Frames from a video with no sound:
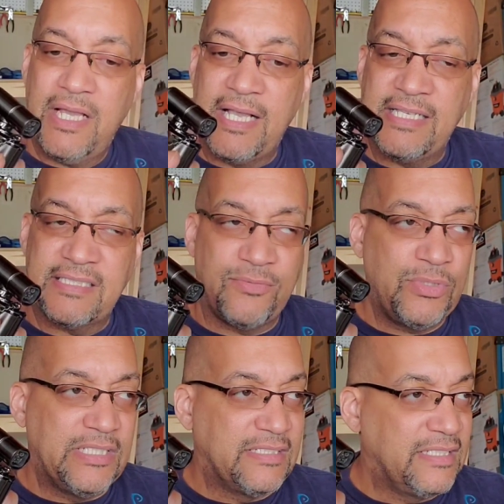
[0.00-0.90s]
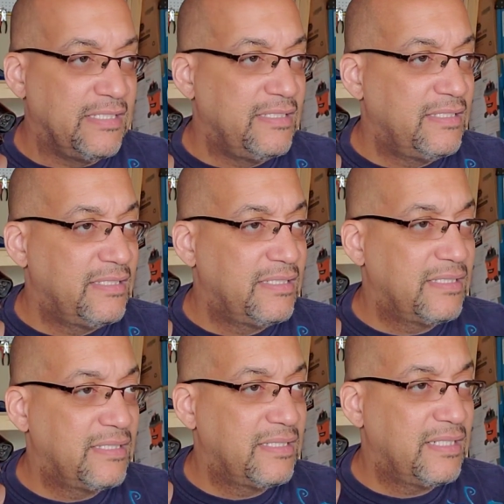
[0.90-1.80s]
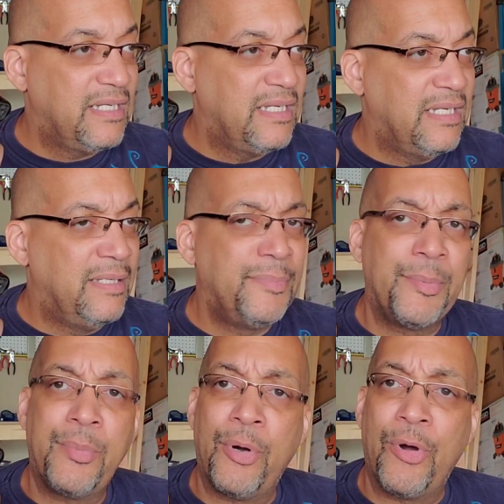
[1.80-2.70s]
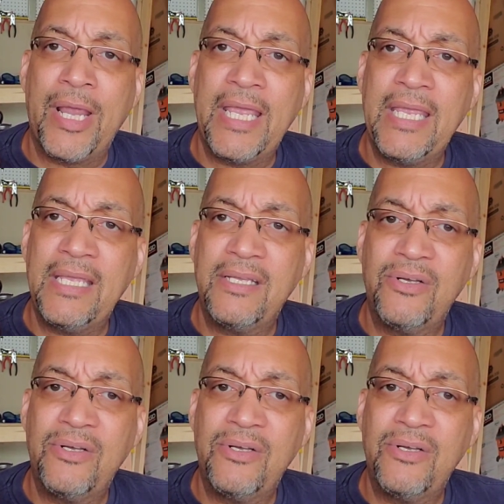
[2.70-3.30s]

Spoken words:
I guess, what is it? Lemon meringue